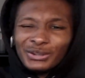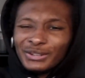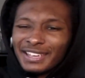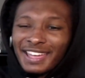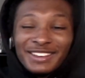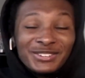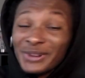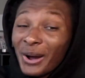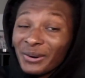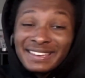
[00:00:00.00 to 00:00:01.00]
Yeah, you
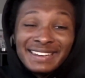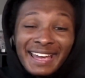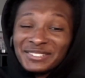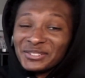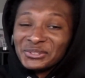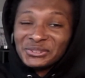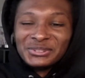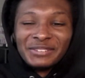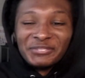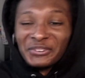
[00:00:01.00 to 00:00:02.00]
know he that dude.
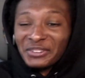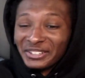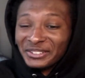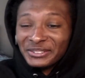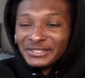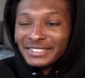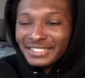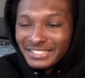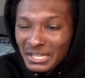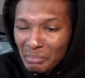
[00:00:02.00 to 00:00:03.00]
For real.
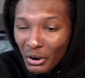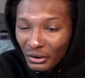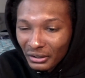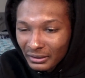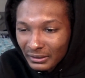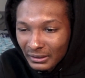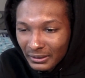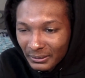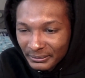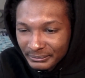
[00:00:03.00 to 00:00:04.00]
The book.
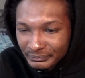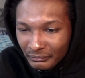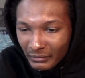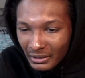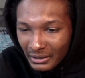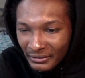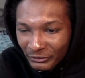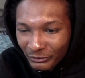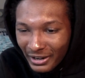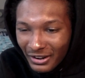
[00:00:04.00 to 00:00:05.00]

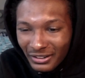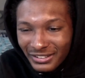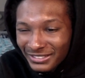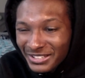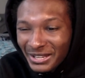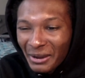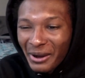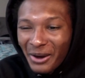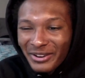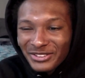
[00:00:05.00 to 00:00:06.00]
Right, look at him
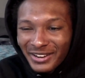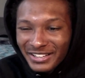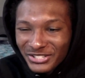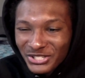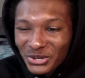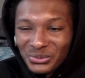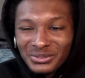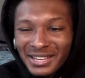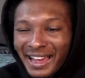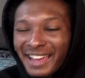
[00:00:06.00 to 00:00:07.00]
always ready to shoot.
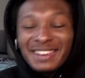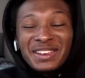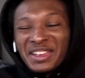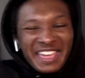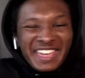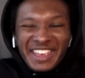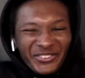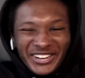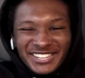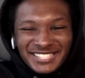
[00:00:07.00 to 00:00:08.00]
Yeah, he
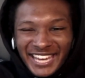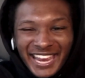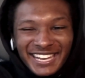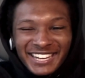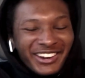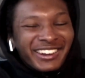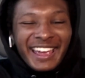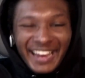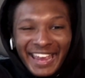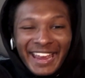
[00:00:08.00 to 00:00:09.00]
over here standing there
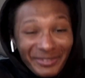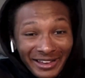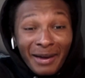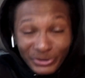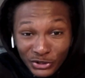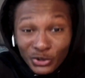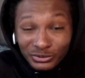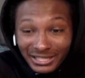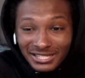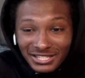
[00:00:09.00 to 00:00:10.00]
like, hey, I'ma shoot
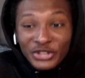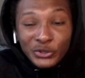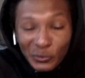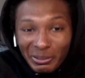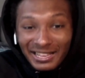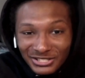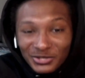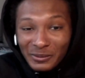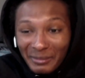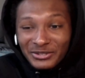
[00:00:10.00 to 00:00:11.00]
this. You pass
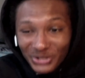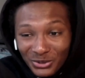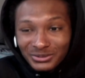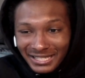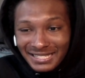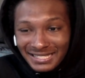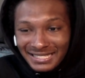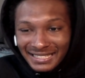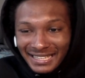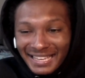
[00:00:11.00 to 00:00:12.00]
to me, I'ma shoot this.
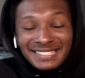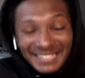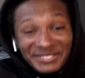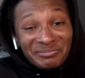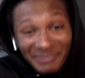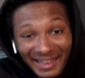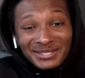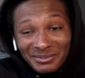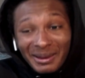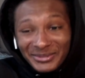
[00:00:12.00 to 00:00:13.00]
He said, you pass
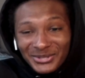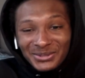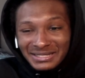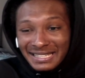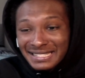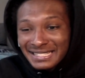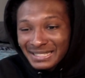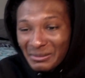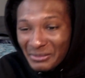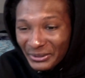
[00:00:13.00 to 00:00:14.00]
to me, I'ma shoot this.
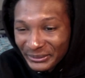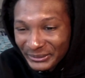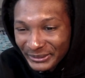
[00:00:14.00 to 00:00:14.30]
Come on.